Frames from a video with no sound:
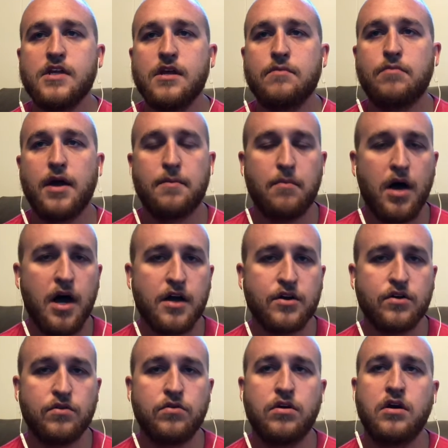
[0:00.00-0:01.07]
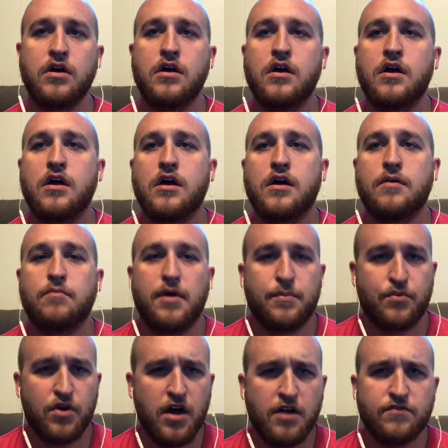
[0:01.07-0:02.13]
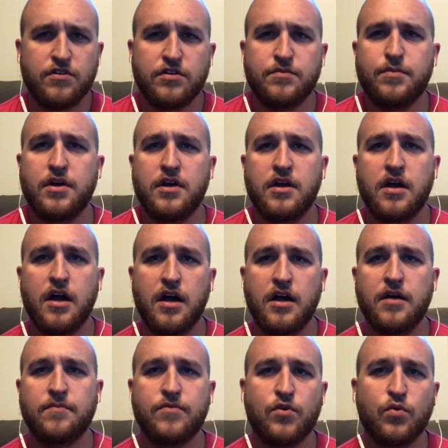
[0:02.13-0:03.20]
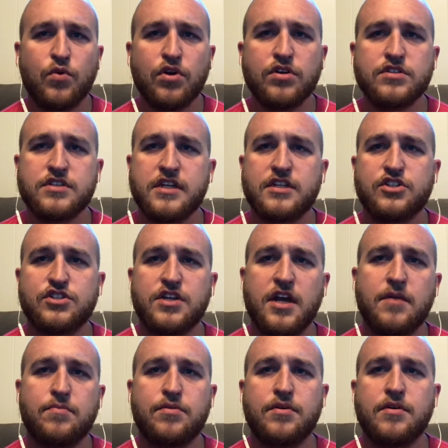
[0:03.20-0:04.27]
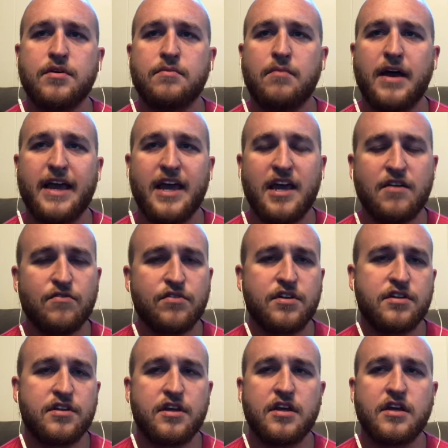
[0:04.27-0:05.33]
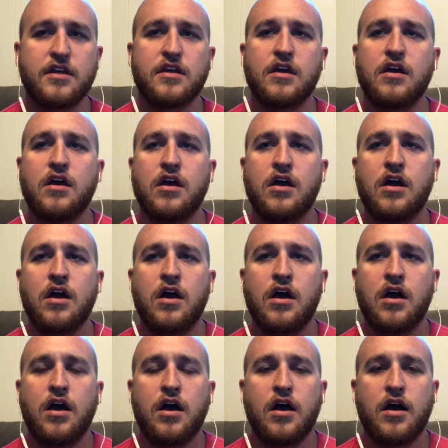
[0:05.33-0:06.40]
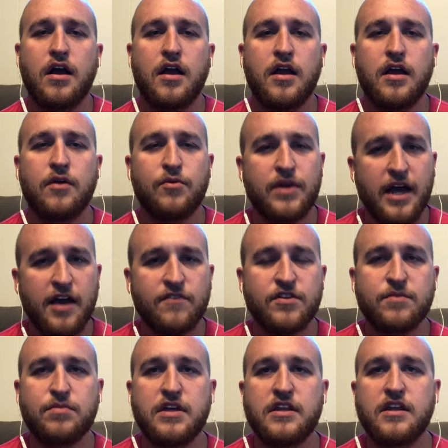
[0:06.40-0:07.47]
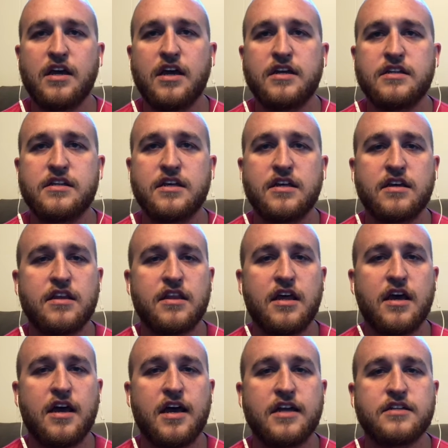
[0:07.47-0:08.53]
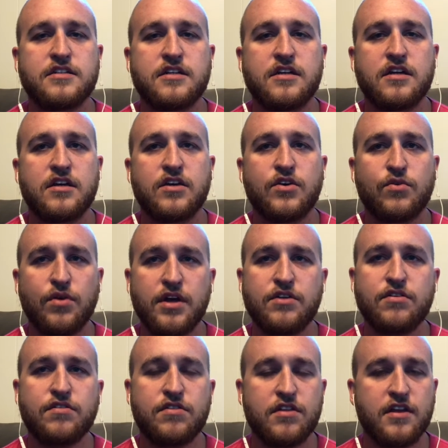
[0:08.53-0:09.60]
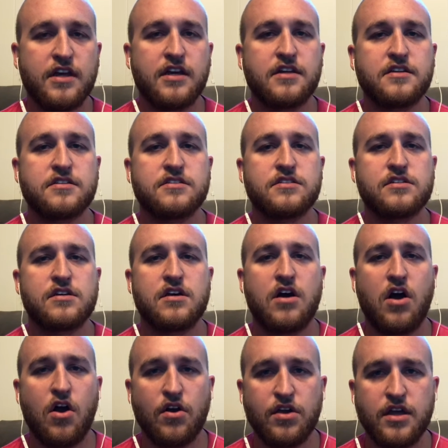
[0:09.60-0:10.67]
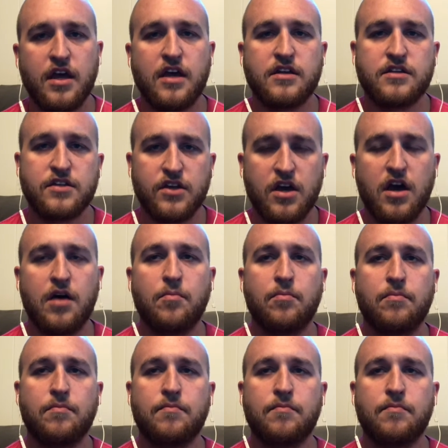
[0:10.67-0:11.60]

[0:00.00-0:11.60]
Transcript: My motto, my proverb, the words that shape my everything, it would have to be the idea that greater things are yet to come.